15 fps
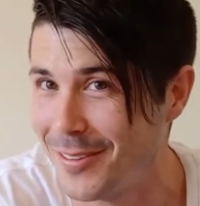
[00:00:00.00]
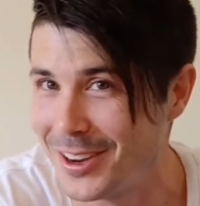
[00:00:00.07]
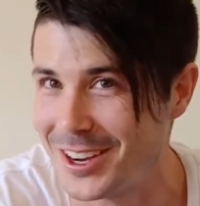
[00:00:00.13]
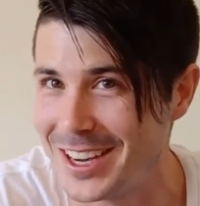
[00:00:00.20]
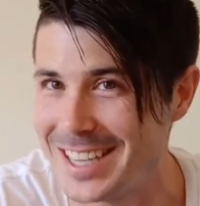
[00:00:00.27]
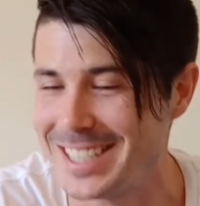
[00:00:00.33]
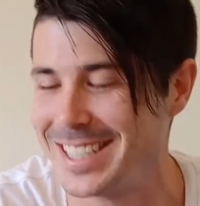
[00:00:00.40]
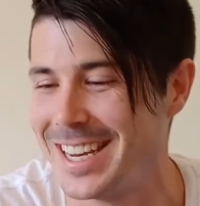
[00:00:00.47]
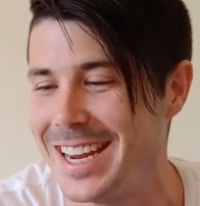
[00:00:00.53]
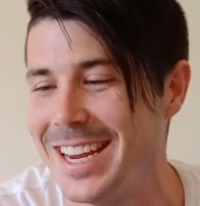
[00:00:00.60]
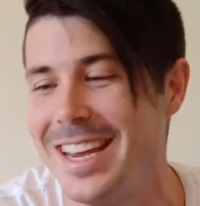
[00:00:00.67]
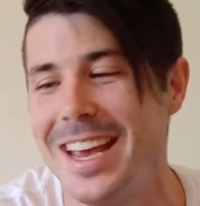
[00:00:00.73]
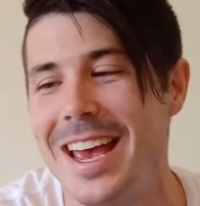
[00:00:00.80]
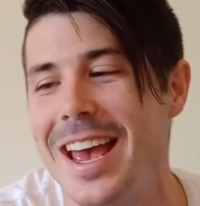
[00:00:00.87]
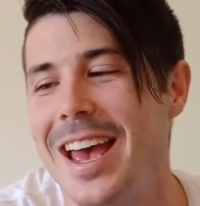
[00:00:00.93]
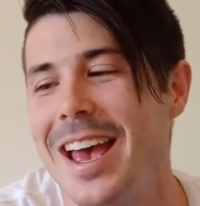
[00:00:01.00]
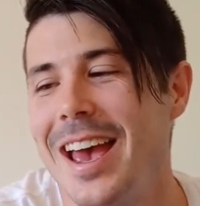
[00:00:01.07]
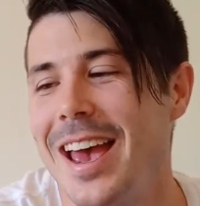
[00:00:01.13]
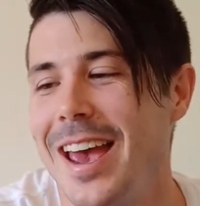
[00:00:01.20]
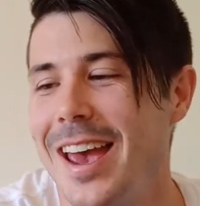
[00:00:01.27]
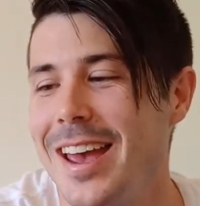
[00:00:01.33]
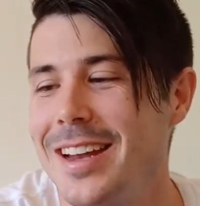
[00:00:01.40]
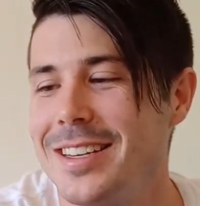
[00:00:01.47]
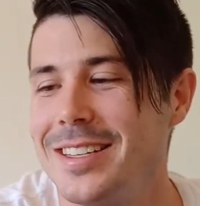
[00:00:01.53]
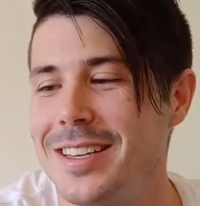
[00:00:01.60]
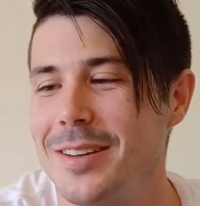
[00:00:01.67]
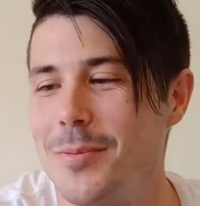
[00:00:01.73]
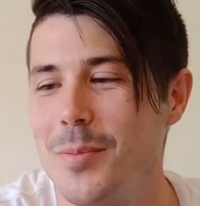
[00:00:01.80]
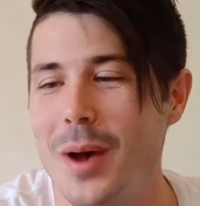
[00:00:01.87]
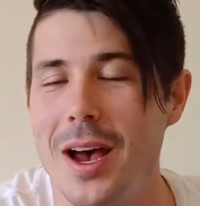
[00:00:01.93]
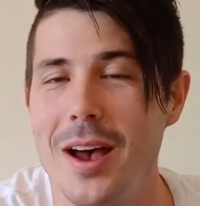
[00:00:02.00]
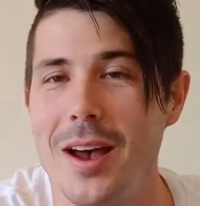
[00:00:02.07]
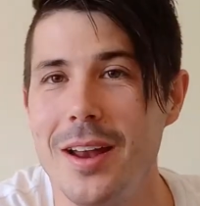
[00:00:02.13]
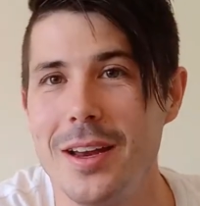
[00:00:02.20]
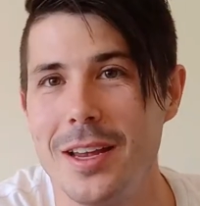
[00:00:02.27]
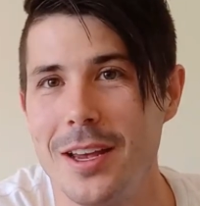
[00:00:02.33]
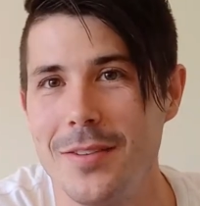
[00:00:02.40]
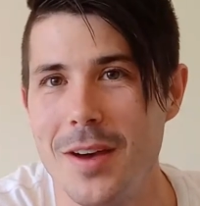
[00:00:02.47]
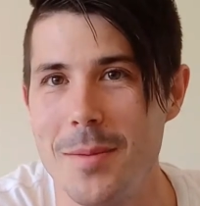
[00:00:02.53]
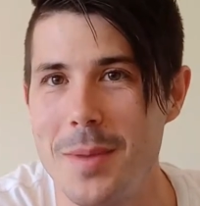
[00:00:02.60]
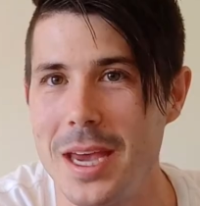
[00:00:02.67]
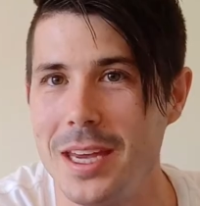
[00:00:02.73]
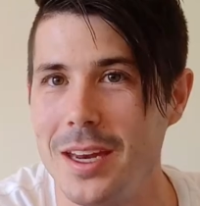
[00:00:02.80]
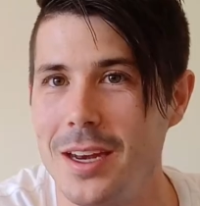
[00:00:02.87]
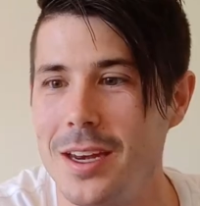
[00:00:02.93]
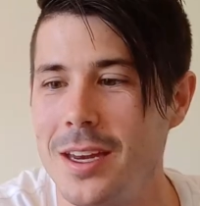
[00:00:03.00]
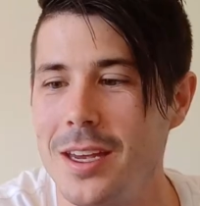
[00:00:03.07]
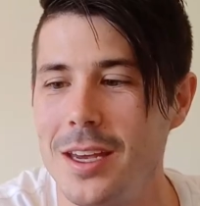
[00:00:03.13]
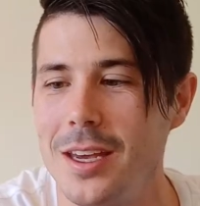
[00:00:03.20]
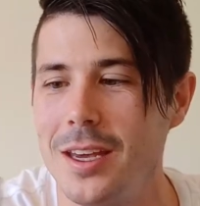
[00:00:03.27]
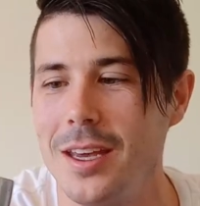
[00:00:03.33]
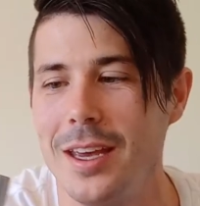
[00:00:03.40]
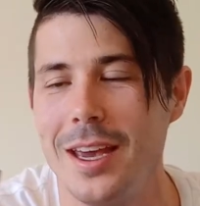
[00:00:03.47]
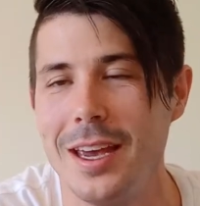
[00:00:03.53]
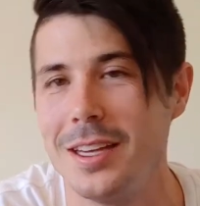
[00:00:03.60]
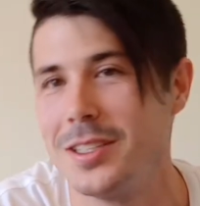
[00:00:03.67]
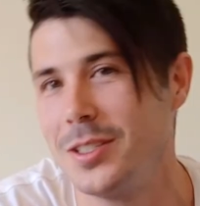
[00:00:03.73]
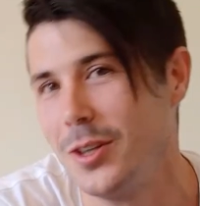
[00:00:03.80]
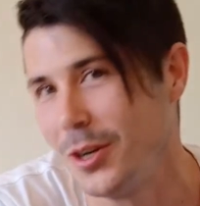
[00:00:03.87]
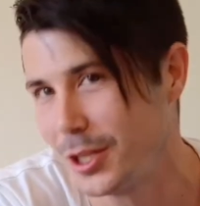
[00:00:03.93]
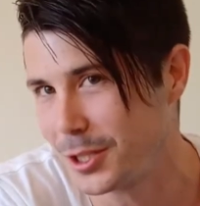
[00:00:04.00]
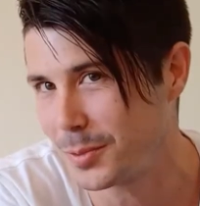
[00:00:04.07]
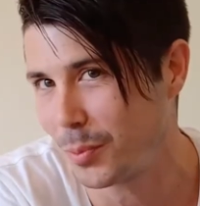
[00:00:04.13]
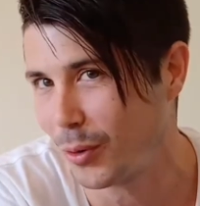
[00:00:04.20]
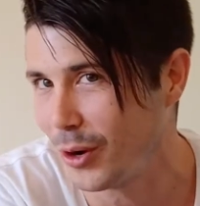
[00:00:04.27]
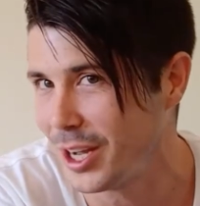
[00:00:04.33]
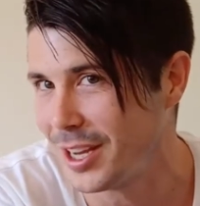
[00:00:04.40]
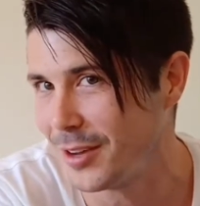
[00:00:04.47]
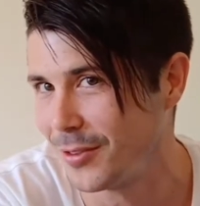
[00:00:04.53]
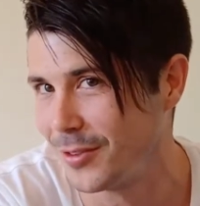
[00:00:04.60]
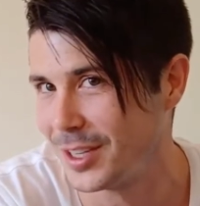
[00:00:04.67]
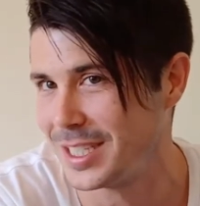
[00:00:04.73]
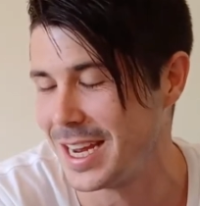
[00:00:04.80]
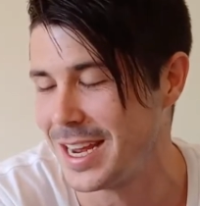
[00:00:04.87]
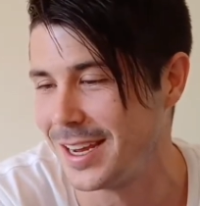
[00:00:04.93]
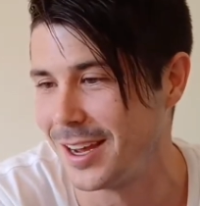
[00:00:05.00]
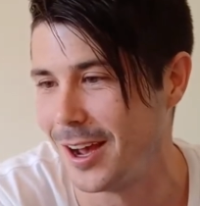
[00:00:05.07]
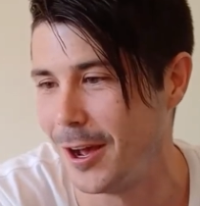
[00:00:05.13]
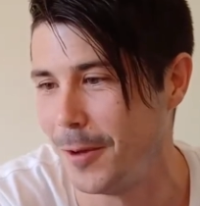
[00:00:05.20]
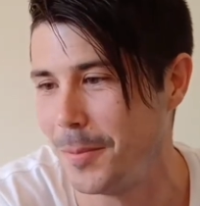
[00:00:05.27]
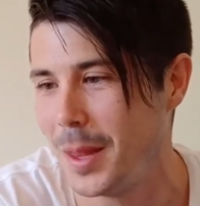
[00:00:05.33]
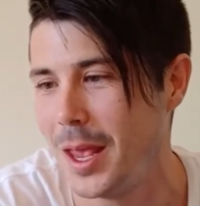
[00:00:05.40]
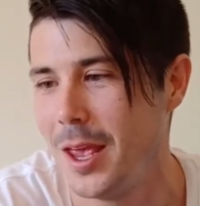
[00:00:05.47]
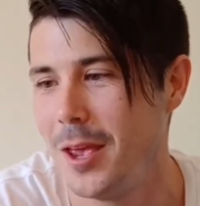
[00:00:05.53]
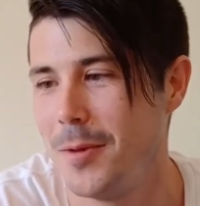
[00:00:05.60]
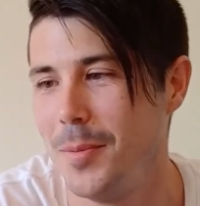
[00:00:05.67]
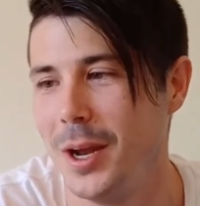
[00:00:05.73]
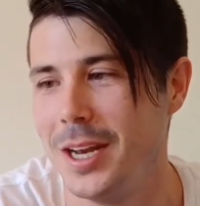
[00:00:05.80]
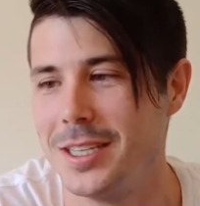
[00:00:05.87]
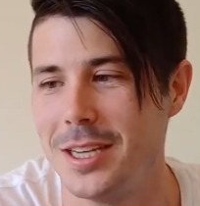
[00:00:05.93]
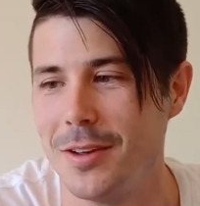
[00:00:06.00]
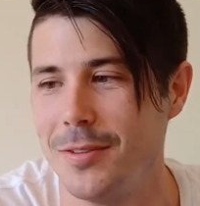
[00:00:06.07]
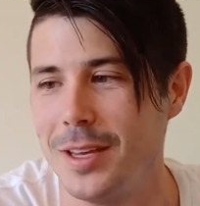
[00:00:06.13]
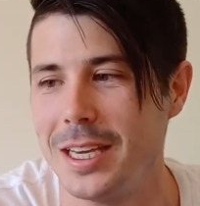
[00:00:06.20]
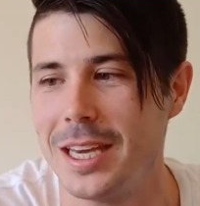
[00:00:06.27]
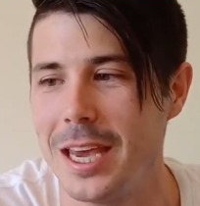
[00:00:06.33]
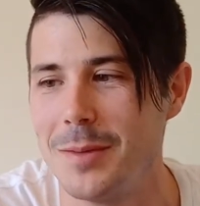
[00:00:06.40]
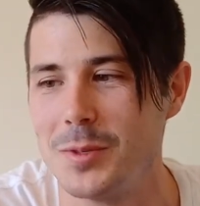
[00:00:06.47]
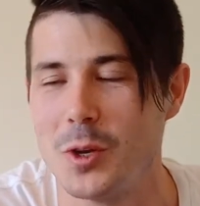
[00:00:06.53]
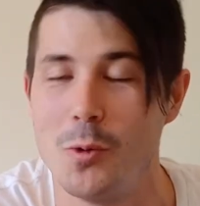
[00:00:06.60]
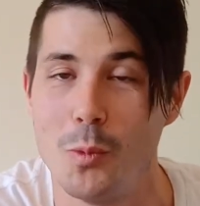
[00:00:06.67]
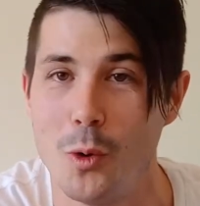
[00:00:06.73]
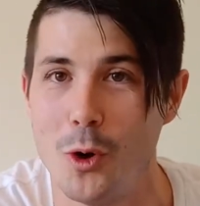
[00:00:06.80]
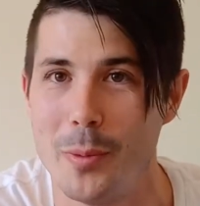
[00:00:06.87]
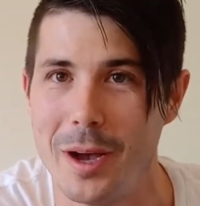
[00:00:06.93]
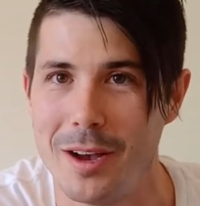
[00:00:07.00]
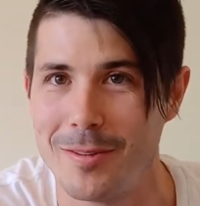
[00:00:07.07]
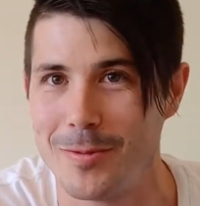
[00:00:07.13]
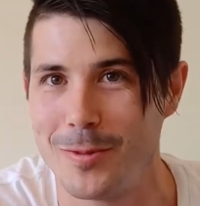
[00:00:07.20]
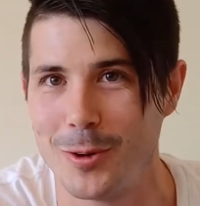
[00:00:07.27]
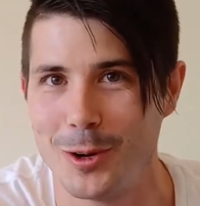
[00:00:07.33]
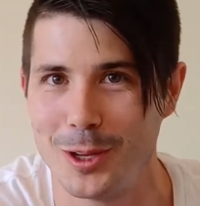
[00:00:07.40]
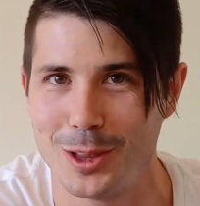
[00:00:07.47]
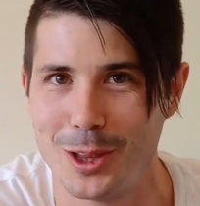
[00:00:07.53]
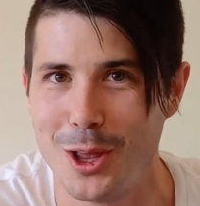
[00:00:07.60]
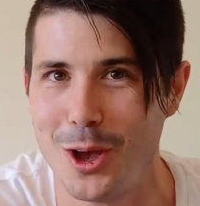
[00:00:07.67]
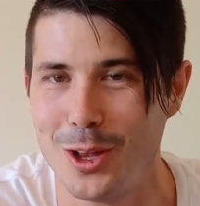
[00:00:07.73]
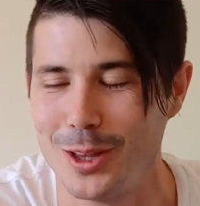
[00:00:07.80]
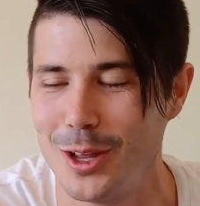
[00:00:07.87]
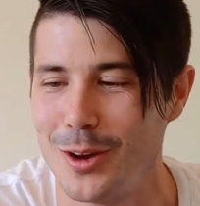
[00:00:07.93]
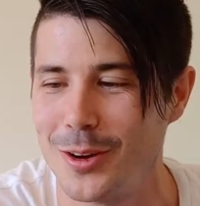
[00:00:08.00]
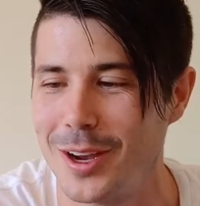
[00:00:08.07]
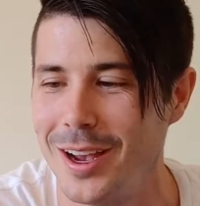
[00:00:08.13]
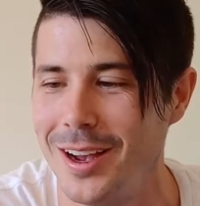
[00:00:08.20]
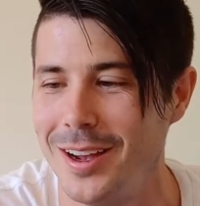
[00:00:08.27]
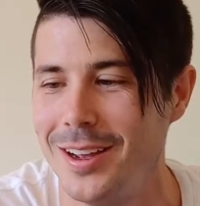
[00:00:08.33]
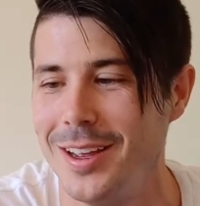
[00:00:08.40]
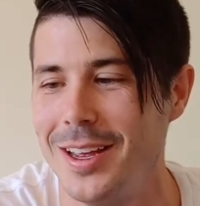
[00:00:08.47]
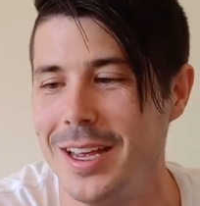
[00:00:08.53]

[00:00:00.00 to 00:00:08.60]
having iced tea and But if I make it in here, it's not as pretty of a teacup, but it definitely keeps it warm up for a lot longer.